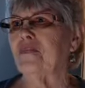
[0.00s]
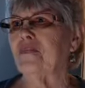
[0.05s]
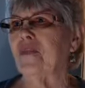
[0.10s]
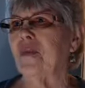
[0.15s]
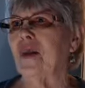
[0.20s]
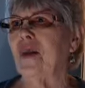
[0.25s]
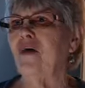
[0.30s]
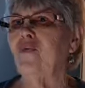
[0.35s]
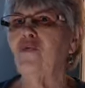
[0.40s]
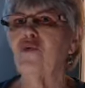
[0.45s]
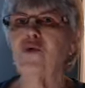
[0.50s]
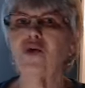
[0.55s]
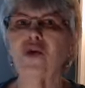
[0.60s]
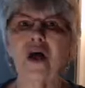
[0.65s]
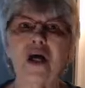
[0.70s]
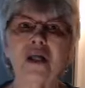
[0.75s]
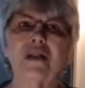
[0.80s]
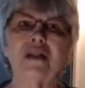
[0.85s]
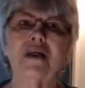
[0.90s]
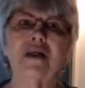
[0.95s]
If we're
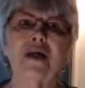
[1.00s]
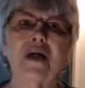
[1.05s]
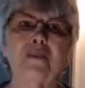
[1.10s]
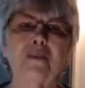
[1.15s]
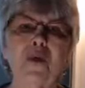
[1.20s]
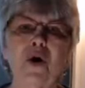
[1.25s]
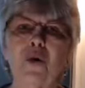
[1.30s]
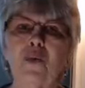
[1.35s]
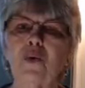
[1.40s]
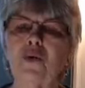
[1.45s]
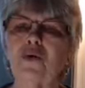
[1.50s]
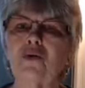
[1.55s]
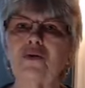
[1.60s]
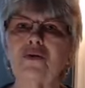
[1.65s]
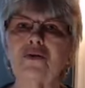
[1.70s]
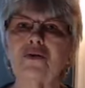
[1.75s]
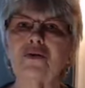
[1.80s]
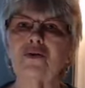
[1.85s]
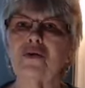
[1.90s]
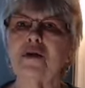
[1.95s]
not lit up, our world is
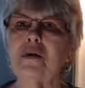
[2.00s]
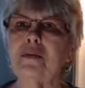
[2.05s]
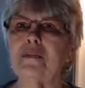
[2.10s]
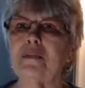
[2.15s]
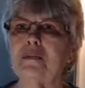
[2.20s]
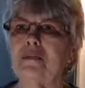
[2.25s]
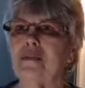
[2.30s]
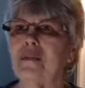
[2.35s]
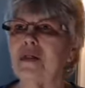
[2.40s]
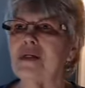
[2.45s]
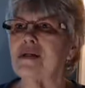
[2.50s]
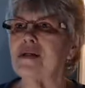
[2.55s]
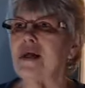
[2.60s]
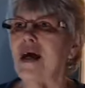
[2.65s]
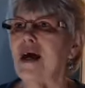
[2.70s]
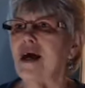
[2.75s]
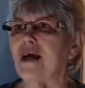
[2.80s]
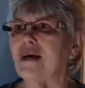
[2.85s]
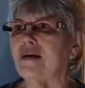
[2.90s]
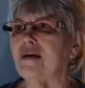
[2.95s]
grim and
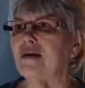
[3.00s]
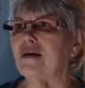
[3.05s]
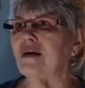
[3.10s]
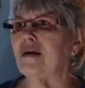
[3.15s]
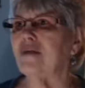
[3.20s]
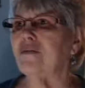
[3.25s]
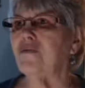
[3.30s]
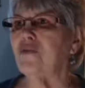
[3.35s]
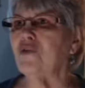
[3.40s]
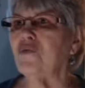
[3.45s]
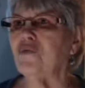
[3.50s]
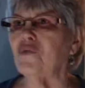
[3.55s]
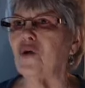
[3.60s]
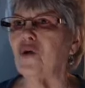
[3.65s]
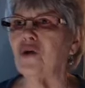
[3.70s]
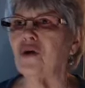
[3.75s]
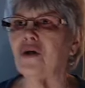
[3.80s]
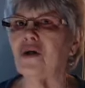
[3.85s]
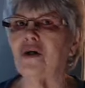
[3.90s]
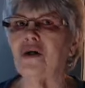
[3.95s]
sad and
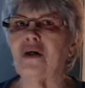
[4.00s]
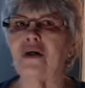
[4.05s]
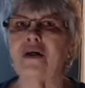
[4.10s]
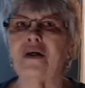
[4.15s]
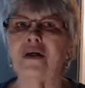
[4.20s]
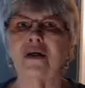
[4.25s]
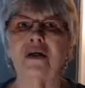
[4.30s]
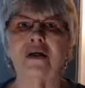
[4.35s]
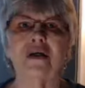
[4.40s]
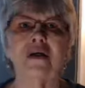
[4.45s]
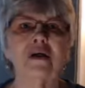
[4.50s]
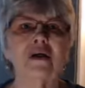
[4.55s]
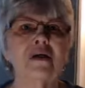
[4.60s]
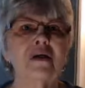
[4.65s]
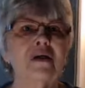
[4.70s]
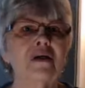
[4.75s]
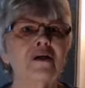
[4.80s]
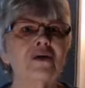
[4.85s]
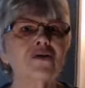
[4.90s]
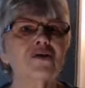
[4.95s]
fearful.
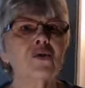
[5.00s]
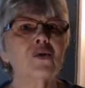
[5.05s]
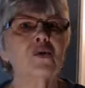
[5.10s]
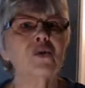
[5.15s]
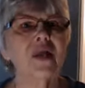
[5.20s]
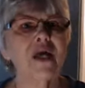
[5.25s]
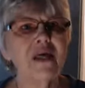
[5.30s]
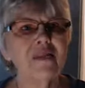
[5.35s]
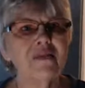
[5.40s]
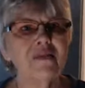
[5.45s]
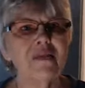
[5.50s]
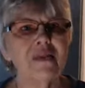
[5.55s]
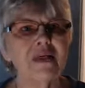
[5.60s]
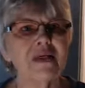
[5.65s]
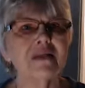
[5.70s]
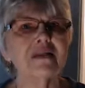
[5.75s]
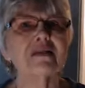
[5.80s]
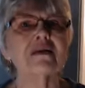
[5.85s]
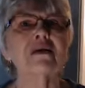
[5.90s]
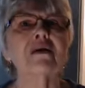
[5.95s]
So let
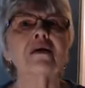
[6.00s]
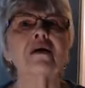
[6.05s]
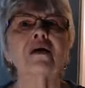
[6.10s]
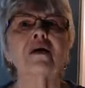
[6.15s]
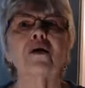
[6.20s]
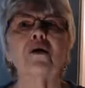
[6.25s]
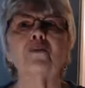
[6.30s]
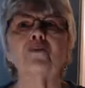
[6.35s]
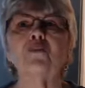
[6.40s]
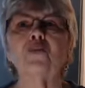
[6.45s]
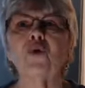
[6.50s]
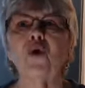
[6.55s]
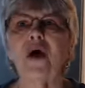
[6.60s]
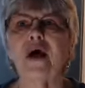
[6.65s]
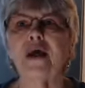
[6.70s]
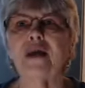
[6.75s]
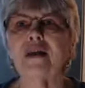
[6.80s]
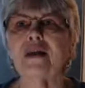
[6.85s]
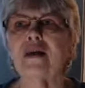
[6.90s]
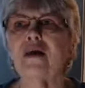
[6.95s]
this
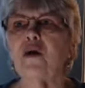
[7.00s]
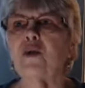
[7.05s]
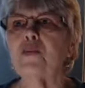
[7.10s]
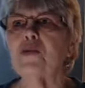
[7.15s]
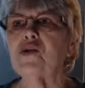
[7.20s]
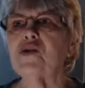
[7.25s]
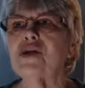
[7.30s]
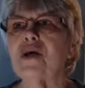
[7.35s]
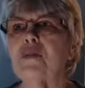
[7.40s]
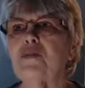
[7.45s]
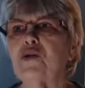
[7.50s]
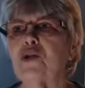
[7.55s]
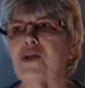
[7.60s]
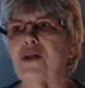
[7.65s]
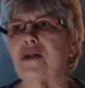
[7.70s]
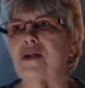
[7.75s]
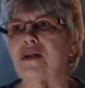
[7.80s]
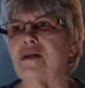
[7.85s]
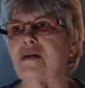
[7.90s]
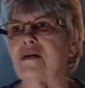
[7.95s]
brighten our
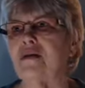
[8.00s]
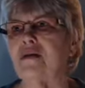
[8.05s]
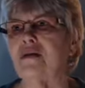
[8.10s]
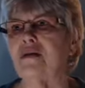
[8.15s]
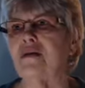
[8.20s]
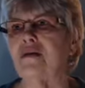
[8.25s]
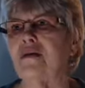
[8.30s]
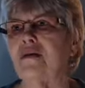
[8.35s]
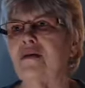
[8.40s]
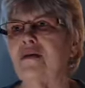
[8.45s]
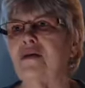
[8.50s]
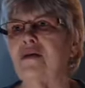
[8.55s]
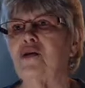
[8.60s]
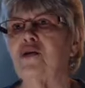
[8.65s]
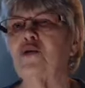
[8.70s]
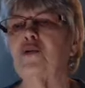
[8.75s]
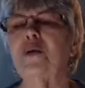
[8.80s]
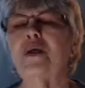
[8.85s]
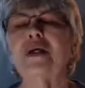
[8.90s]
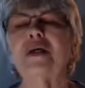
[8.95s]
perceptions so
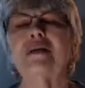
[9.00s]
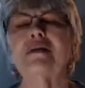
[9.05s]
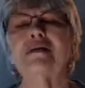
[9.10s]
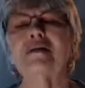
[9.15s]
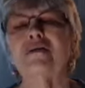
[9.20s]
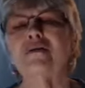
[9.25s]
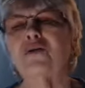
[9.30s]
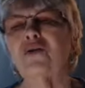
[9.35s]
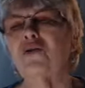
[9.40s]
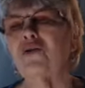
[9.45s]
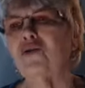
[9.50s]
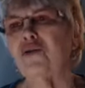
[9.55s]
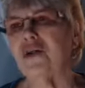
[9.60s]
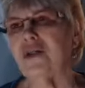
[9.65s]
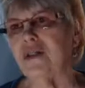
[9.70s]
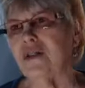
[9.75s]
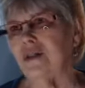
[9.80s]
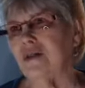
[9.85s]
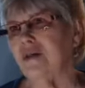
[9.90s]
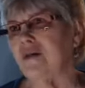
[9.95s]
we can see the good
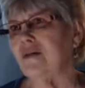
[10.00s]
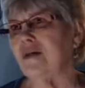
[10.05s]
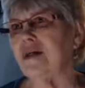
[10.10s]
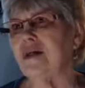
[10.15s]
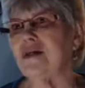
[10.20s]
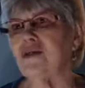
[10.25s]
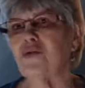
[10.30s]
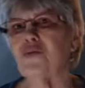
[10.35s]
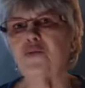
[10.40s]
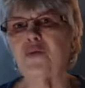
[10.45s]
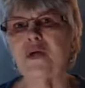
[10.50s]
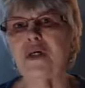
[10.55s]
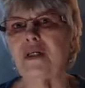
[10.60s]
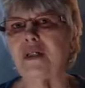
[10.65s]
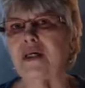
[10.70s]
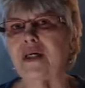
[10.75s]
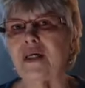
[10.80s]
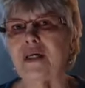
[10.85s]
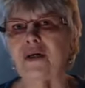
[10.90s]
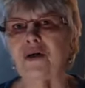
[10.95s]
that is really
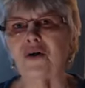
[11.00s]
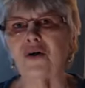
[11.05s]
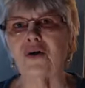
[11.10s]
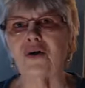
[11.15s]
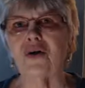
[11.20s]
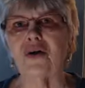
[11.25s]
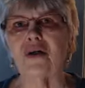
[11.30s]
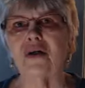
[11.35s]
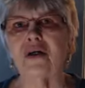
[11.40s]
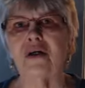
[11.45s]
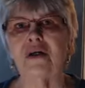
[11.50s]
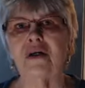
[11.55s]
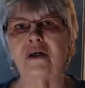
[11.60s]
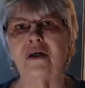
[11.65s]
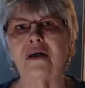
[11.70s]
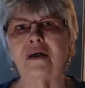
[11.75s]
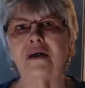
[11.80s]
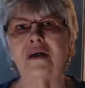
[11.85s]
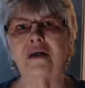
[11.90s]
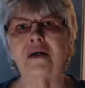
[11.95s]
here
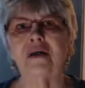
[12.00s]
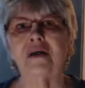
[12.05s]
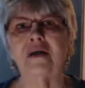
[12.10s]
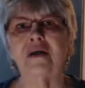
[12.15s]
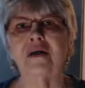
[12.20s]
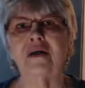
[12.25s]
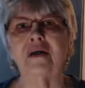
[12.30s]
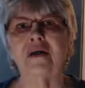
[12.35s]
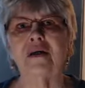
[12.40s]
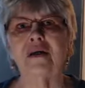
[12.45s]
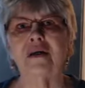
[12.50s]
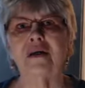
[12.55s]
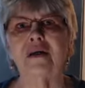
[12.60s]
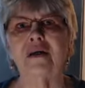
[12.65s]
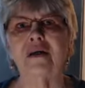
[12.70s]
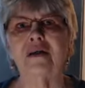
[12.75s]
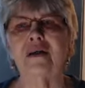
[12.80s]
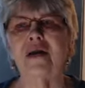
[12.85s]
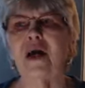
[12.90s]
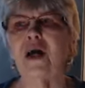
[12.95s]
and
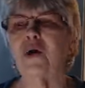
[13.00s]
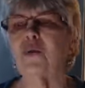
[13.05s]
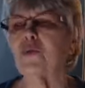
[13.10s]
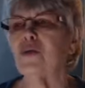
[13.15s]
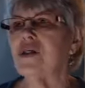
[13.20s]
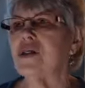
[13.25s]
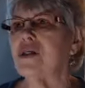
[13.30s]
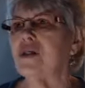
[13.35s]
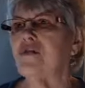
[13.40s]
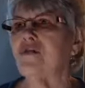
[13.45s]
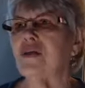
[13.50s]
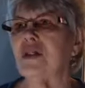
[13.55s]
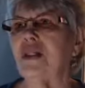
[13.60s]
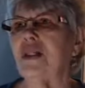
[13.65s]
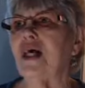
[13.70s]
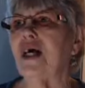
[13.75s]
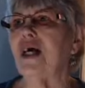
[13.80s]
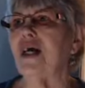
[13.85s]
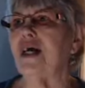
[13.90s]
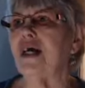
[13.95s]
not receive the
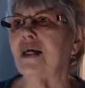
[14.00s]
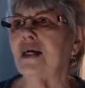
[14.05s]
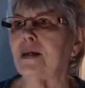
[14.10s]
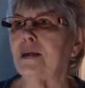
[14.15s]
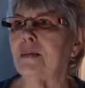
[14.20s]
lie.